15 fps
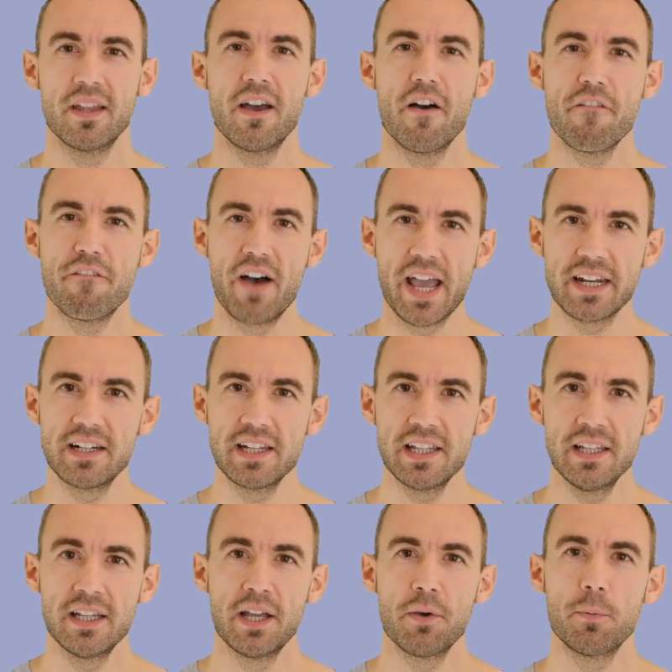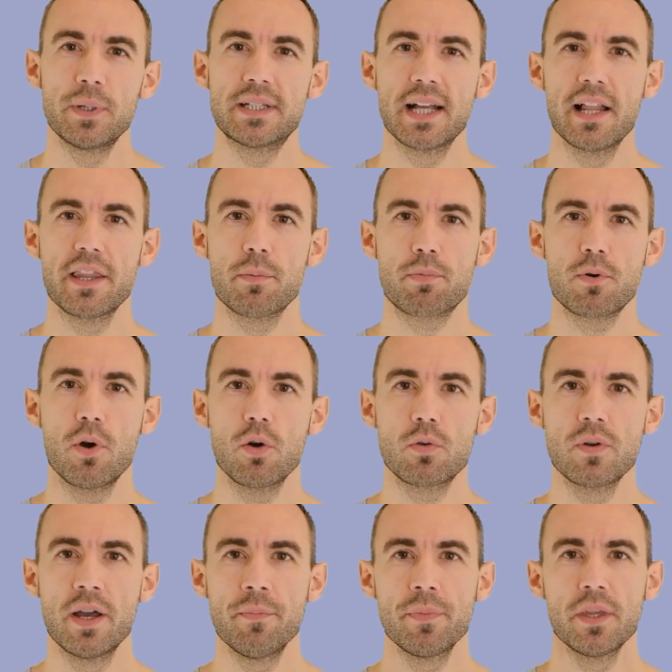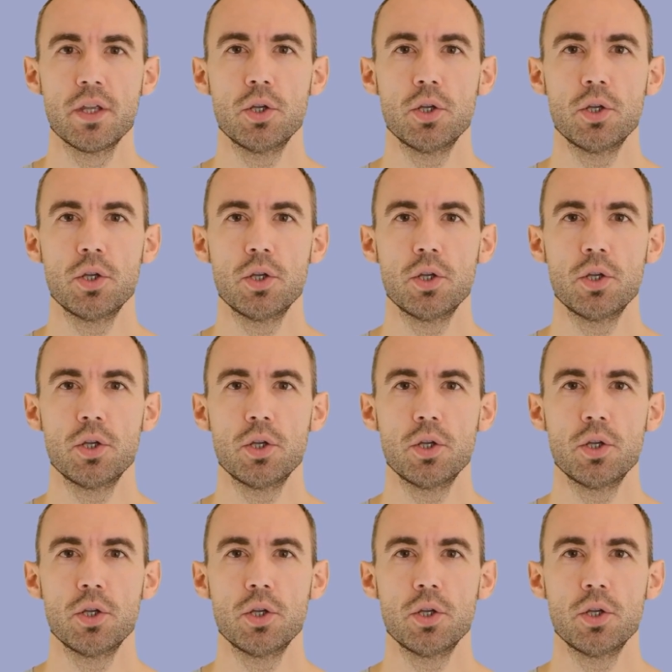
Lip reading: Finally, we tell the program